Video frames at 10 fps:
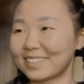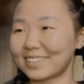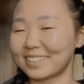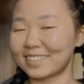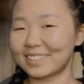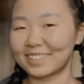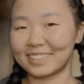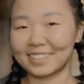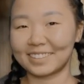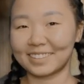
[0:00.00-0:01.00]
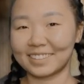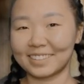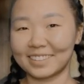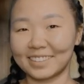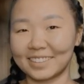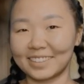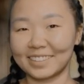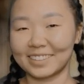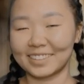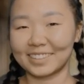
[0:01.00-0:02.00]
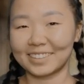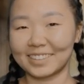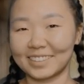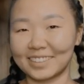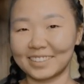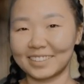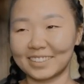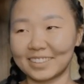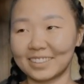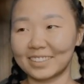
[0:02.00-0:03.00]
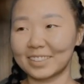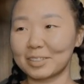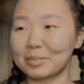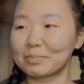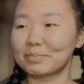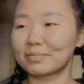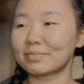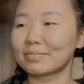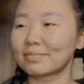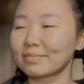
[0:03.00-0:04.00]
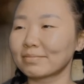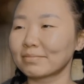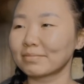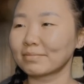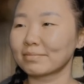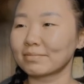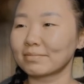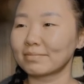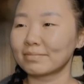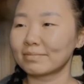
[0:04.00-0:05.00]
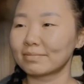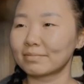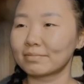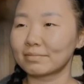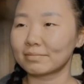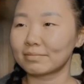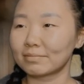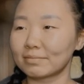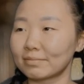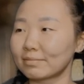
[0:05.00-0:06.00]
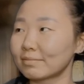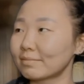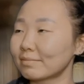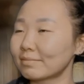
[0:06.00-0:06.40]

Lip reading: The person shown says nothing.